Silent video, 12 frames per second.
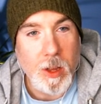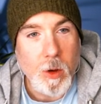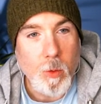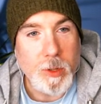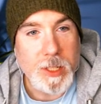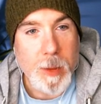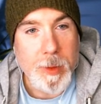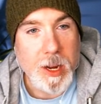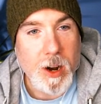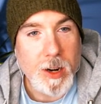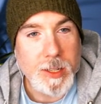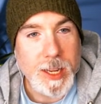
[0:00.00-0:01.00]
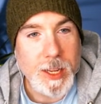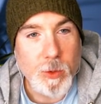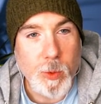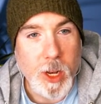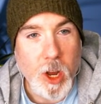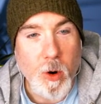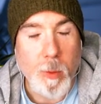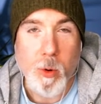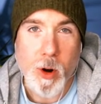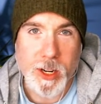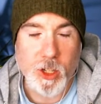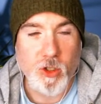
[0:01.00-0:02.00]
Well, debit cards, as we know, are
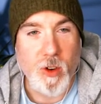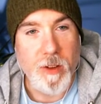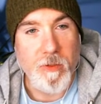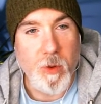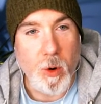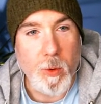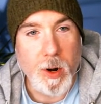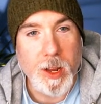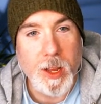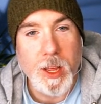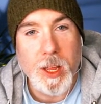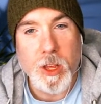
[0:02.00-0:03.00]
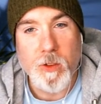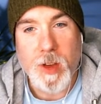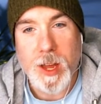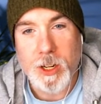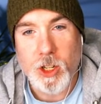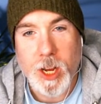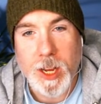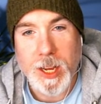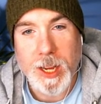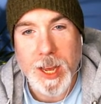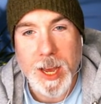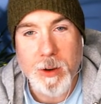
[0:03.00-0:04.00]
pretty straightforward. You've got a checking
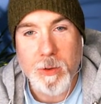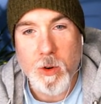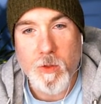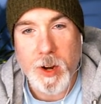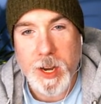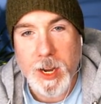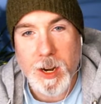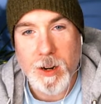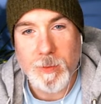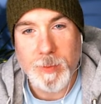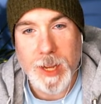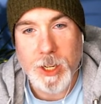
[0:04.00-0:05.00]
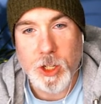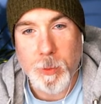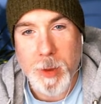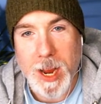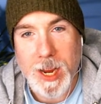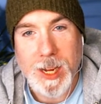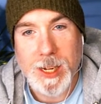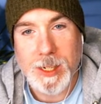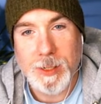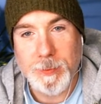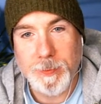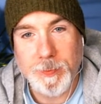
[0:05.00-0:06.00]
account over here at your bank,
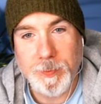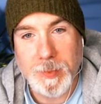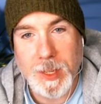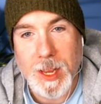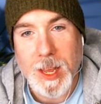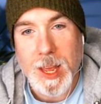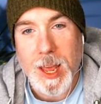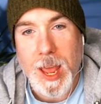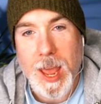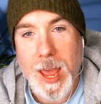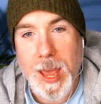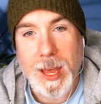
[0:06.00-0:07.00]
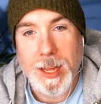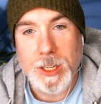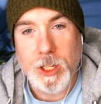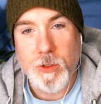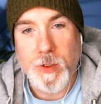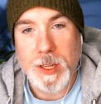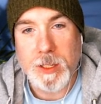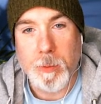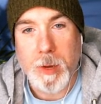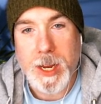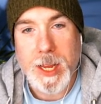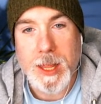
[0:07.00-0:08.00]
and you've got some
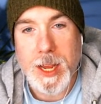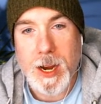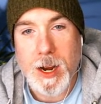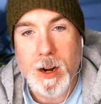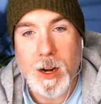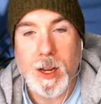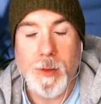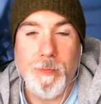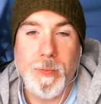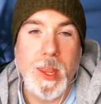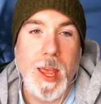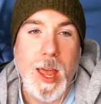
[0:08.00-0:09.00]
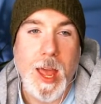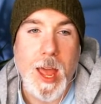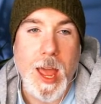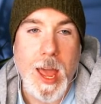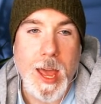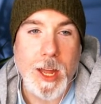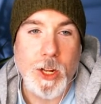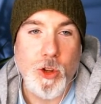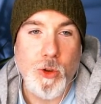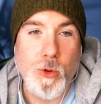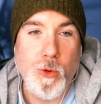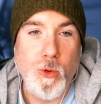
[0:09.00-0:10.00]
money in there, and
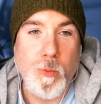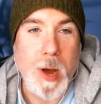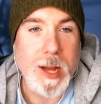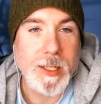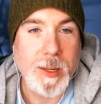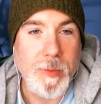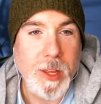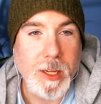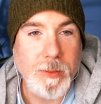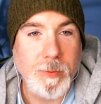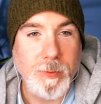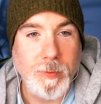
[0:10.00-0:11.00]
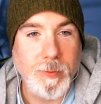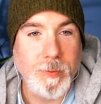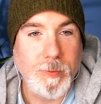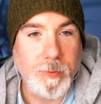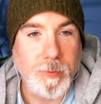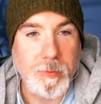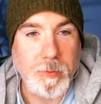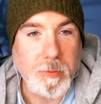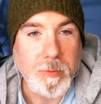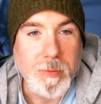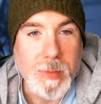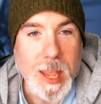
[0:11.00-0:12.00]
you buy something
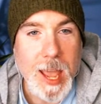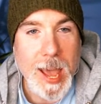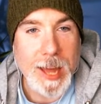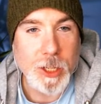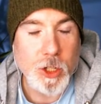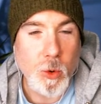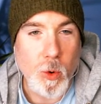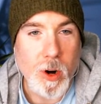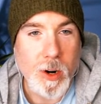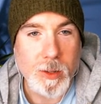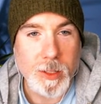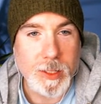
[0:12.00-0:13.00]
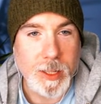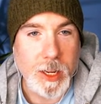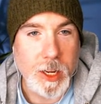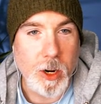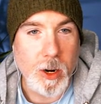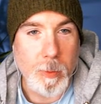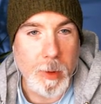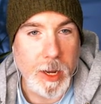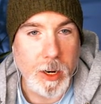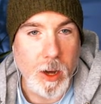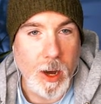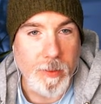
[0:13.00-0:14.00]
at a store. Let's say you're buying
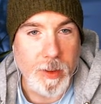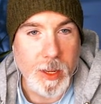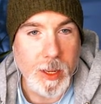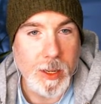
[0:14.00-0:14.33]
a coffee,